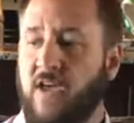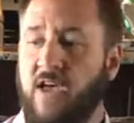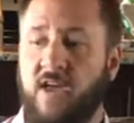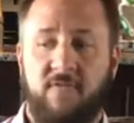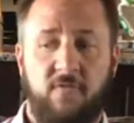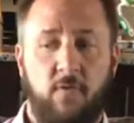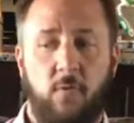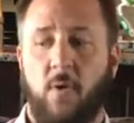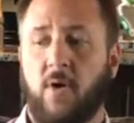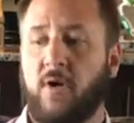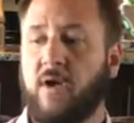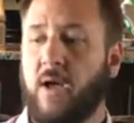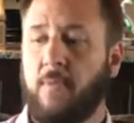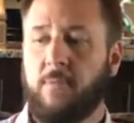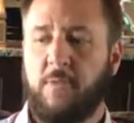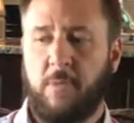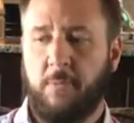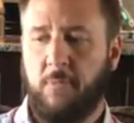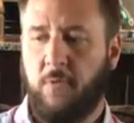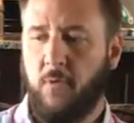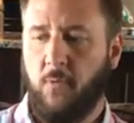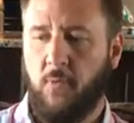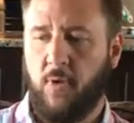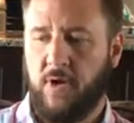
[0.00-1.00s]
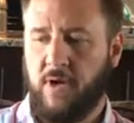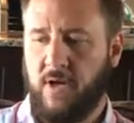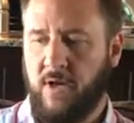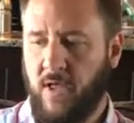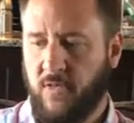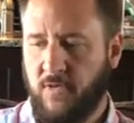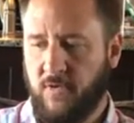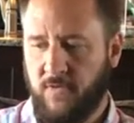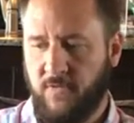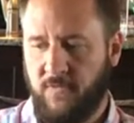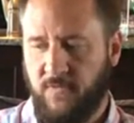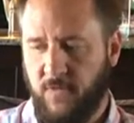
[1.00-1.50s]
If he won't come, then put one
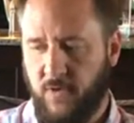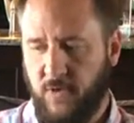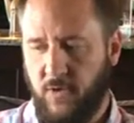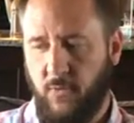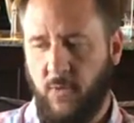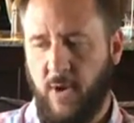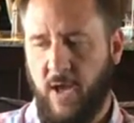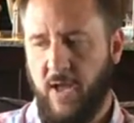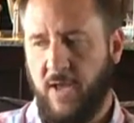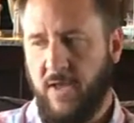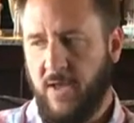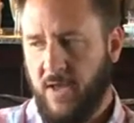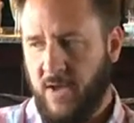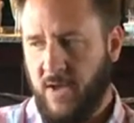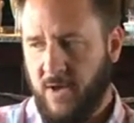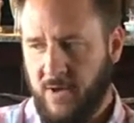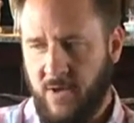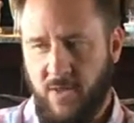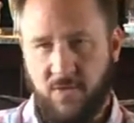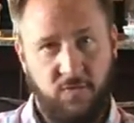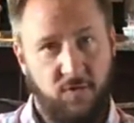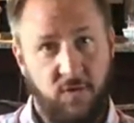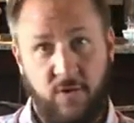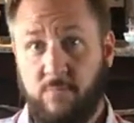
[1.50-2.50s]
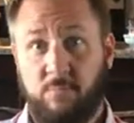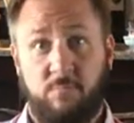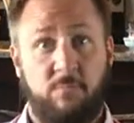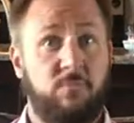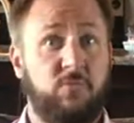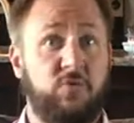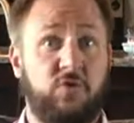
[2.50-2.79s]
another foot away. Another foot.